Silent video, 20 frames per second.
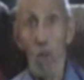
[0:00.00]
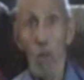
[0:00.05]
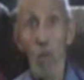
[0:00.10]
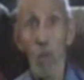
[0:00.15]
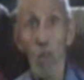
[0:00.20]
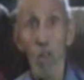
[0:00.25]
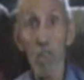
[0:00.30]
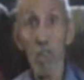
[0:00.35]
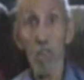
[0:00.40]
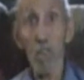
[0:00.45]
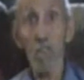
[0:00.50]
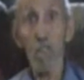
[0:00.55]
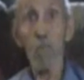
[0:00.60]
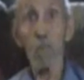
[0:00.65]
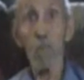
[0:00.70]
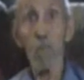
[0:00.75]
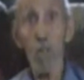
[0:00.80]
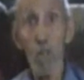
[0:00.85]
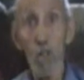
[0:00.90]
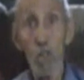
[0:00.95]
was the
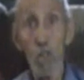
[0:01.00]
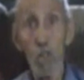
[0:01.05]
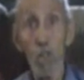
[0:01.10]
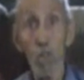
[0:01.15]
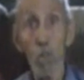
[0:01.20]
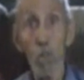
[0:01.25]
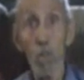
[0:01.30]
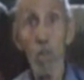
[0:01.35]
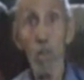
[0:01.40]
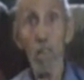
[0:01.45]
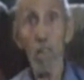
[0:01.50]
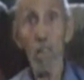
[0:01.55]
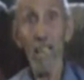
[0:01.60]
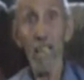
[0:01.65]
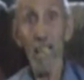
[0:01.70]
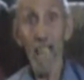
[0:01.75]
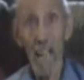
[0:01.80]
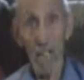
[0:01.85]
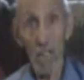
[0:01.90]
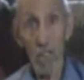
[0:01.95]
spiritual
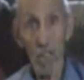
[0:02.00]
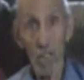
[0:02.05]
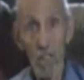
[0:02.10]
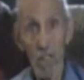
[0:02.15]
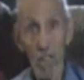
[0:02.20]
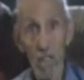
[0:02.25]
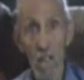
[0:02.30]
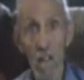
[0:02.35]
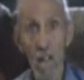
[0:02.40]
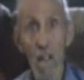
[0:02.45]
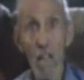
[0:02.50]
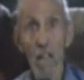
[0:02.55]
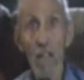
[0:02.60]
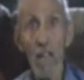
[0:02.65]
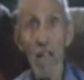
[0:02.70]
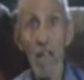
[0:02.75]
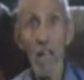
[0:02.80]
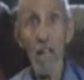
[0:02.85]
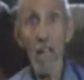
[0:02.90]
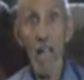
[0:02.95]
connection
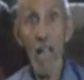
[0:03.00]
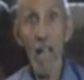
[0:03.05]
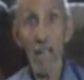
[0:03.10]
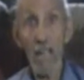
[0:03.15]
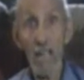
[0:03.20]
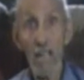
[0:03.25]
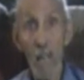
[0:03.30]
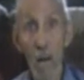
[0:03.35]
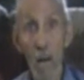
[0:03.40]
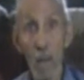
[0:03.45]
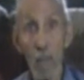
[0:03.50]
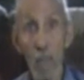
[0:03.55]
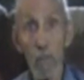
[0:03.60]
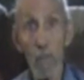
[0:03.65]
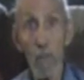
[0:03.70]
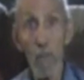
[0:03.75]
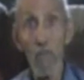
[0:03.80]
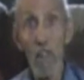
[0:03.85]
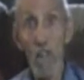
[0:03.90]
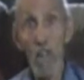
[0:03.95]
that ended up
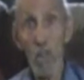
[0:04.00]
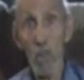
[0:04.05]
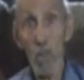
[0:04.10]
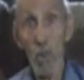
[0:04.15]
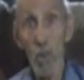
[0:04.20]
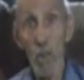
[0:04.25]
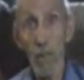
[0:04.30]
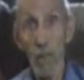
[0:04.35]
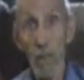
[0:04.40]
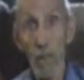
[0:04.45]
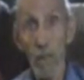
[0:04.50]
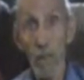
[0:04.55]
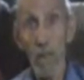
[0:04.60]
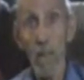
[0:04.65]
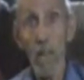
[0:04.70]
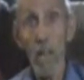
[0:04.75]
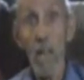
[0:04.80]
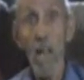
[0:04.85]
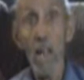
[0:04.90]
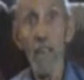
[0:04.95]
eventuating
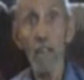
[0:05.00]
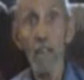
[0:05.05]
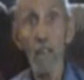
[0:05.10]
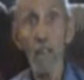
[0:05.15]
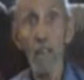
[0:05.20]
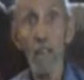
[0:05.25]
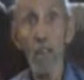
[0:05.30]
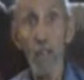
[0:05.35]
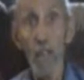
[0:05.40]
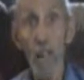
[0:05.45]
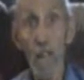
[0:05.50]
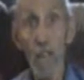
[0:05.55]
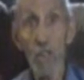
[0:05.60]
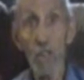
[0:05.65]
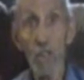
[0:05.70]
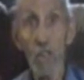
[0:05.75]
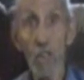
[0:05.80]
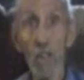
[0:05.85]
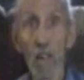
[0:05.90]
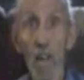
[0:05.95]
in the
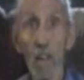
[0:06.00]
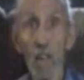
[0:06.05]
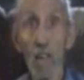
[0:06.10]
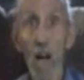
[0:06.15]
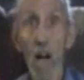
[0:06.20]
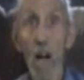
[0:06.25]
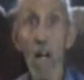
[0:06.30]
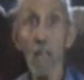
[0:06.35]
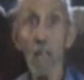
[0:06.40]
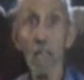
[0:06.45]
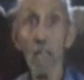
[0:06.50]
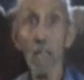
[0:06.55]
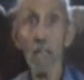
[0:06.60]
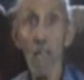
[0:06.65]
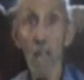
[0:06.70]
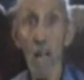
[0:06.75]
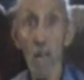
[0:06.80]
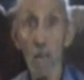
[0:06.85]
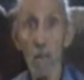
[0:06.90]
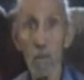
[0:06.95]
creation of Alcoholics
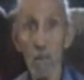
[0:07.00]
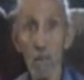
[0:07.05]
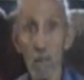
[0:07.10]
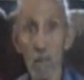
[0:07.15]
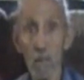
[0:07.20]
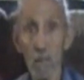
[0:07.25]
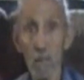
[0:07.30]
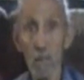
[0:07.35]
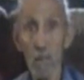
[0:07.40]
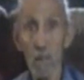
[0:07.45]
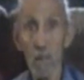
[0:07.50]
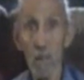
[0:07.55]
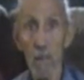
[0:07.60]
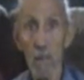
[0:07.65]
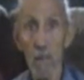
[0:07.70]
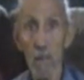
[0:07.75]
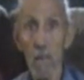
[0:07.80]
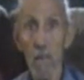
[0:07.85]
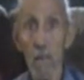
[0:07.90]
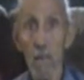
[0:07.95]
Anonymous.
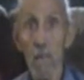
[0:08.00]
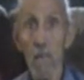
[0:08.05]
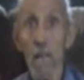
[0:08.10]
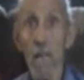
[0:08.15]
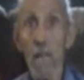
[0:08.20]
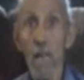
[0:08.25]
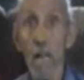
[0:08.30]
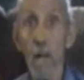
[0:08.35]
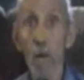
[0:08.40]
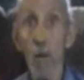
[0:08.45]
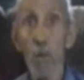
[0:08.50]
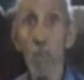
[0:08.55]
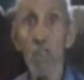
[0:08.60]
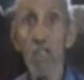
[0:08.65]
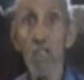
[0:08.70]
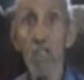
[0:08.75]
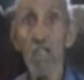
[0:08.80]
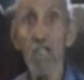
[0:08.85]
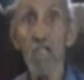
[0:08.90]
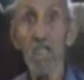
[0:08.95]
It
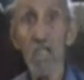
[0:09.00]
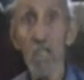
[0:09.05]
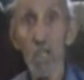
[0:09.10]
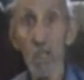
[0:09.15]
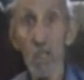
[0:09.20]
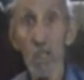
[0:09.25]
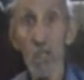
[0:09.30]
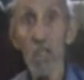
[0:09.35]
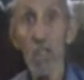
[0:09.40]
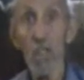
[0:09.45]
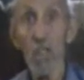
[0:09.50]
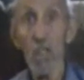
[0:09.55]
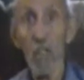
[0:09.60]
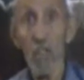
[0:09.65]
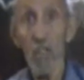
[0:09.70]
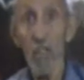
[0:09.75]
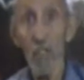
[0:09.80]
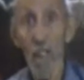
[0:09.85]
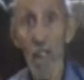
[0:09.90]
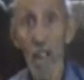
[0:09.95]
was the synergistic
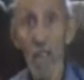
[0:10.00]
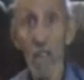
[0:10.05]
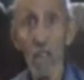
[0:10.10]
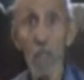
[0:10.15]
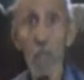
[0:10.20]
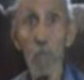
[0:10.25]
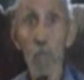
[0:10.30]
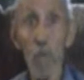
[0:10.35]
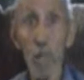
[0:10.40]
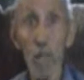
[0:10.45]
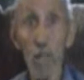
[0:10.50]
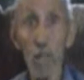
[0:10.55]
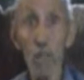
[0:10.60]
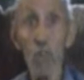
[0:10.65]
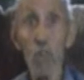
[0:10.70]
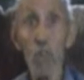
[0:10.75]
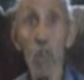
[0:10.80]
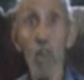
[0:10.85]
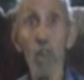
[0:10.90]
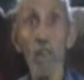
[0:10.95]
effect of
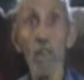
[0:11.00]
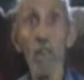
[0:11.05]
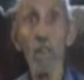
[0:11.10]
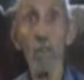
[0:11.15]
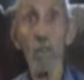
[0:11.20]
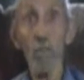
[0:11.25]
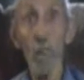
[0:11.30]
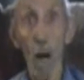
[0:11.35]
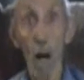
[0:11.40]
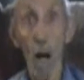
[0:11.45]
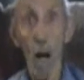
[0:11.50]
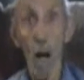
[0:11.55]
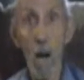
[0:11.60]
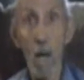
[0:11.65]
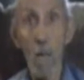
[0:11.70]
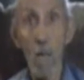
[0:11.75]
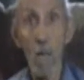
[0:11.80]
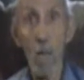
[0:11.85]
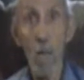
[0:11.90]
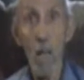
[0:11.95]
Bill talking to
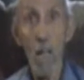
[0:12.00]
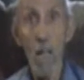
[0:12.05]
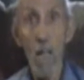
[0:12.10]
Bob,